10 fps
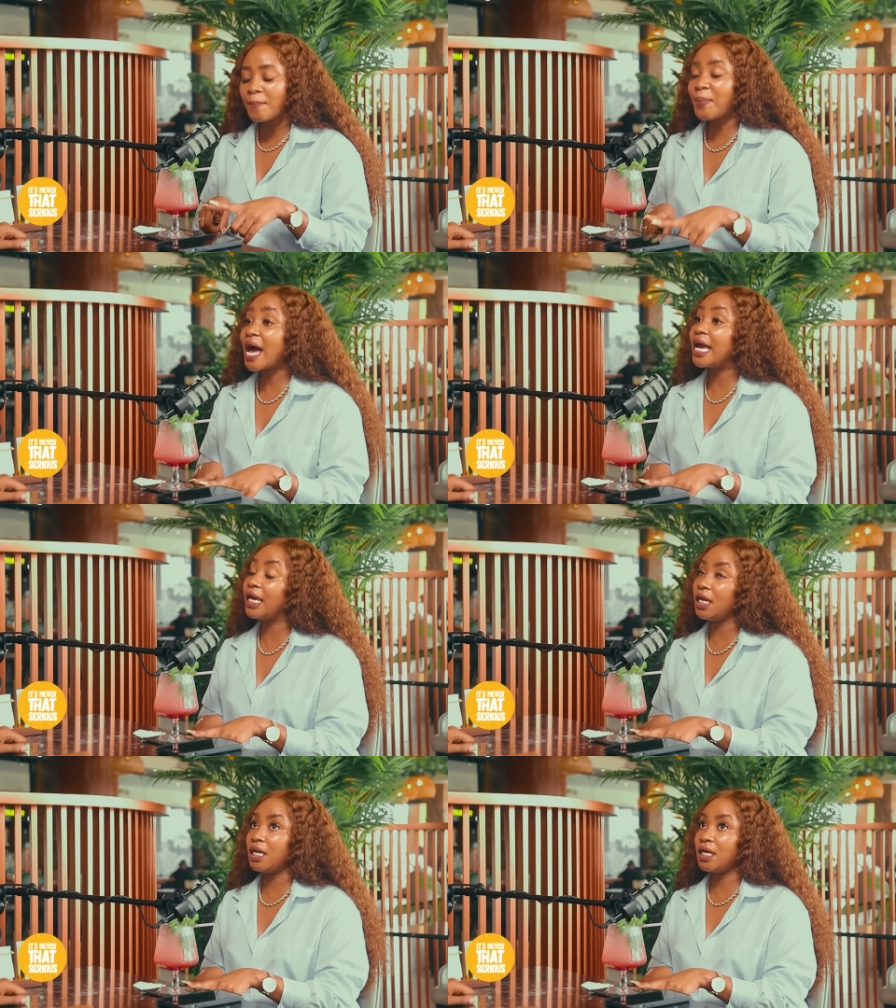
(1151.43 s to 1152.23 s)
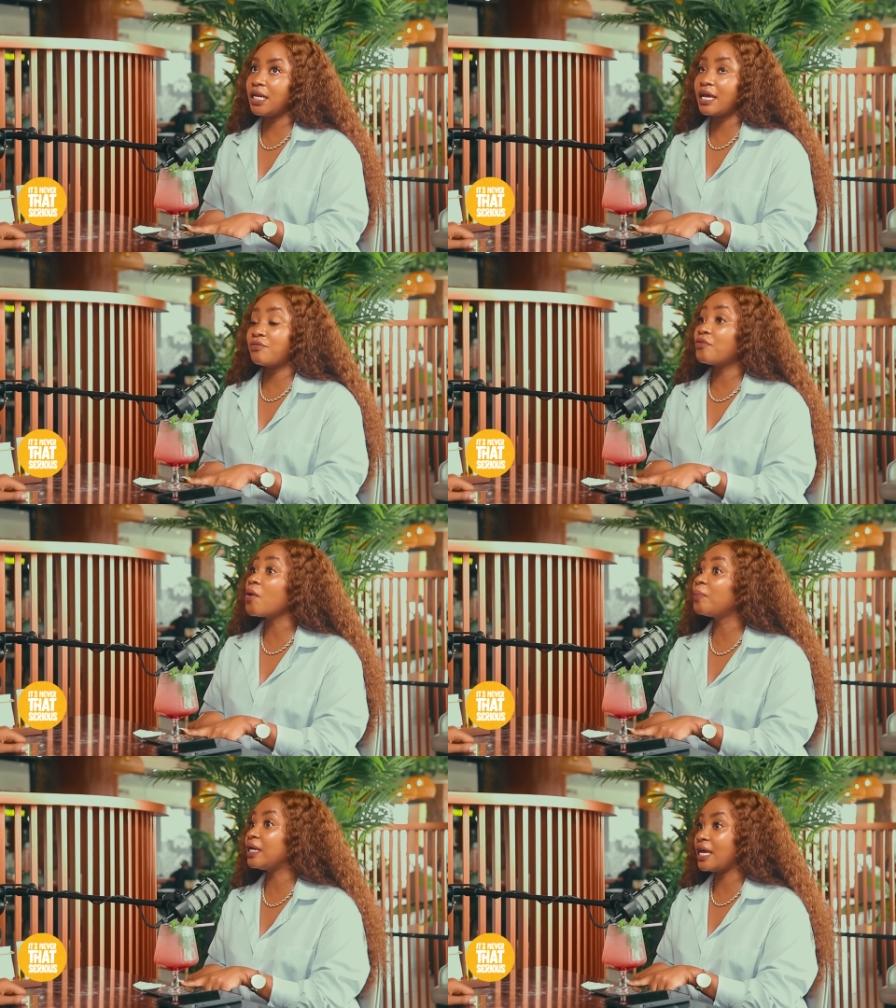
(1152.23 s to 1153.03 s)
By like
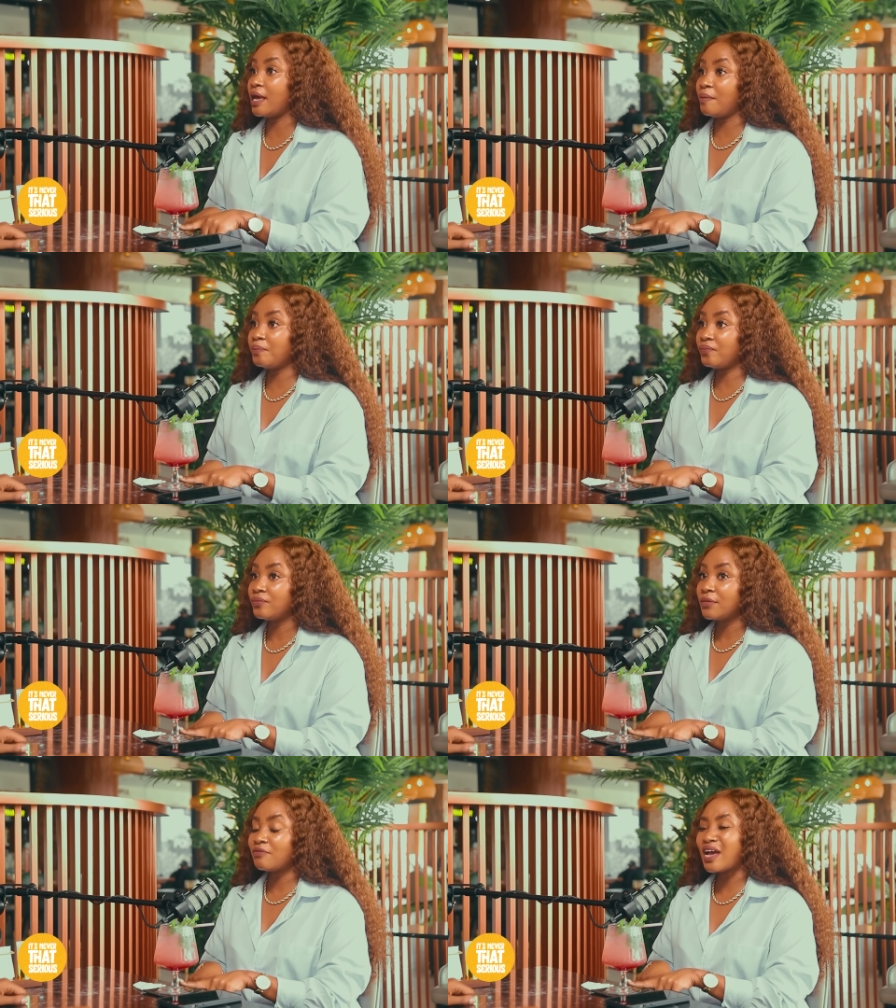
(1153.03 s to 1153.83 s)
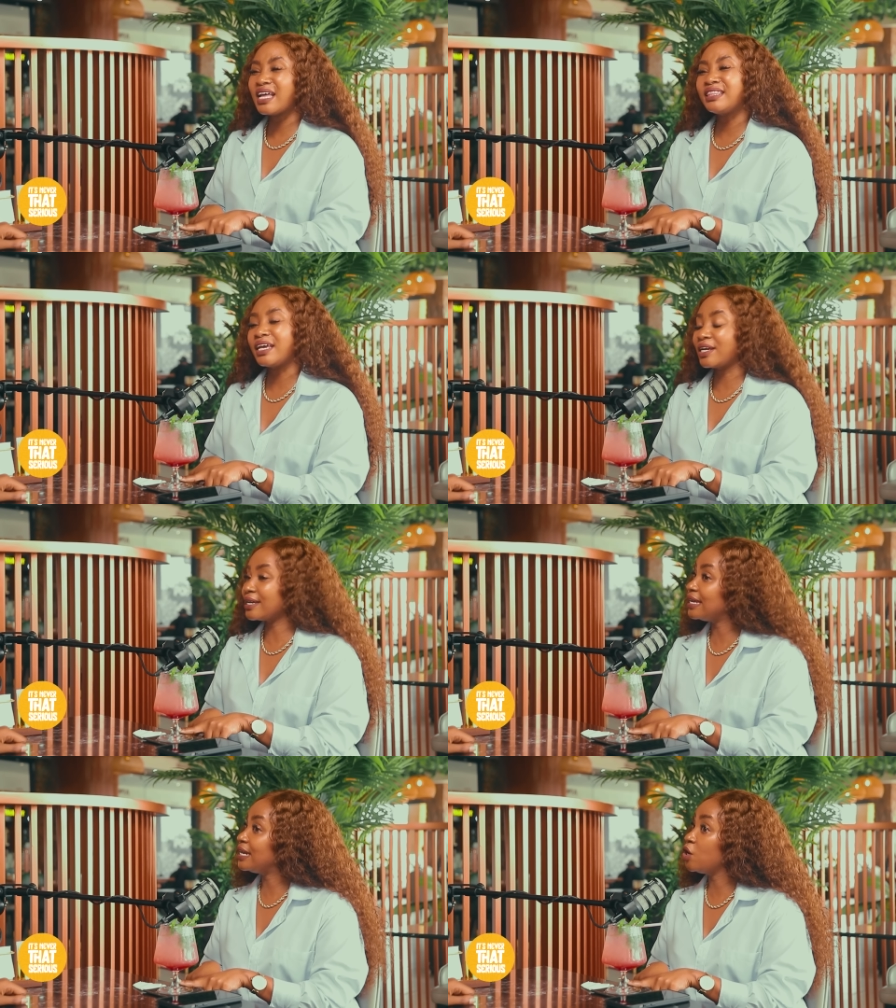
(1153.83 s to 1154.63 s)
4 p.m., if I had like
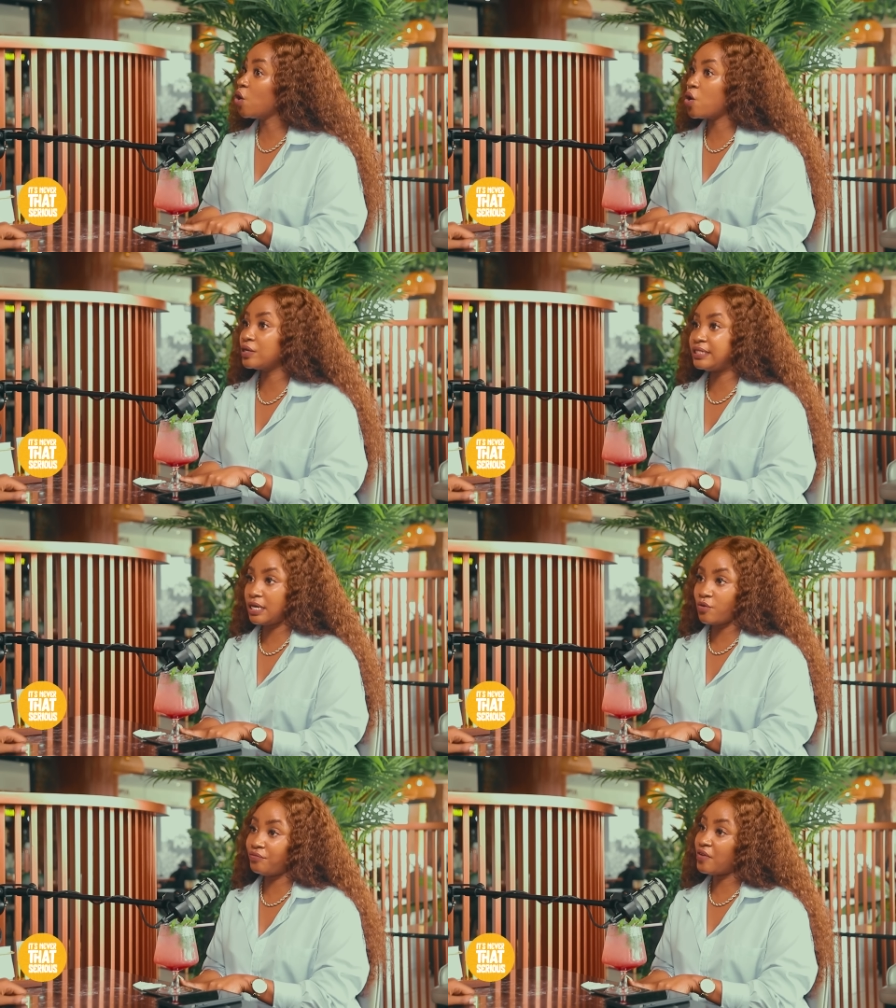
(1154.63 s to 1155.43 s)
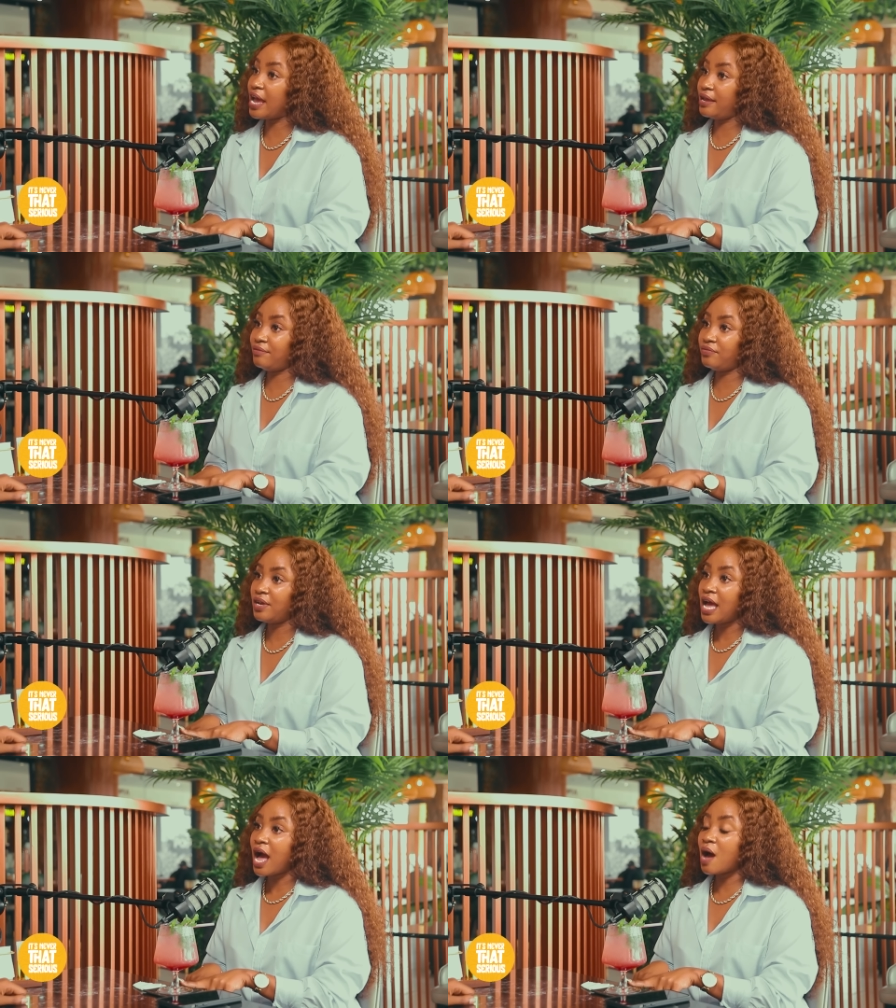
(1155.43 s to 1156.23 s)
a long day or 5,
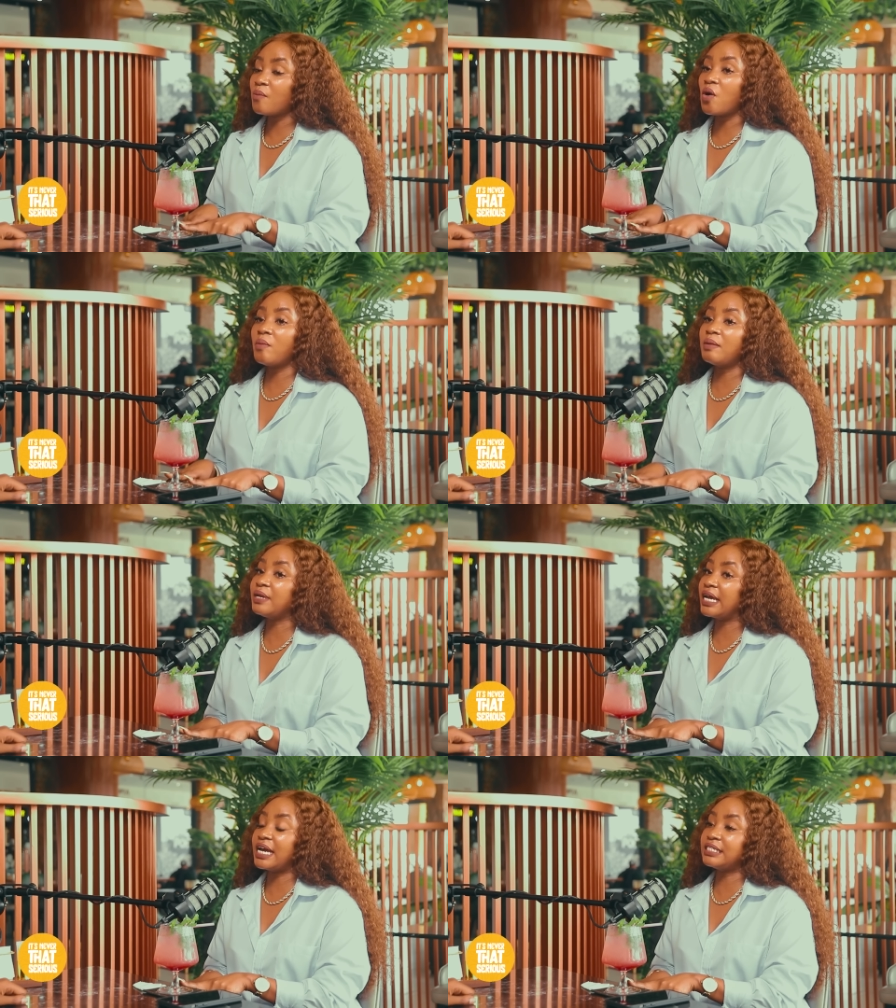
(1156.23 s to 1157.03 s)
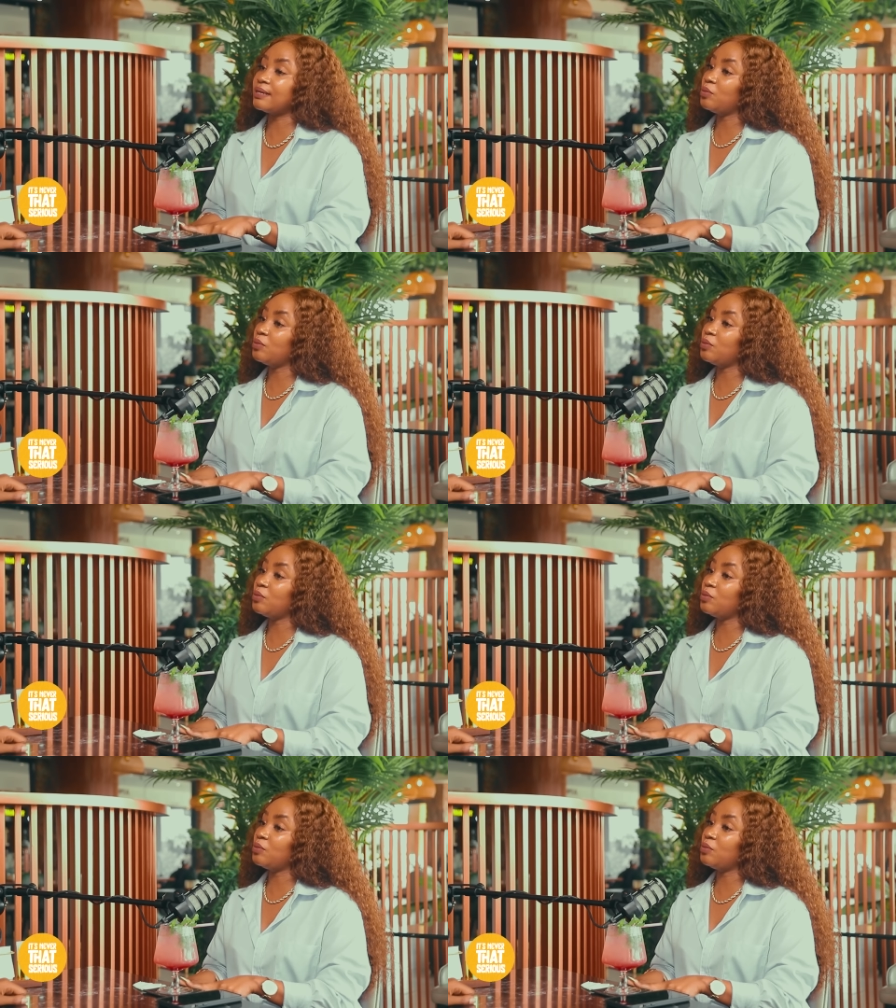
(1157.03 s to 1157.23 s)
I'm home. I'm like, guys,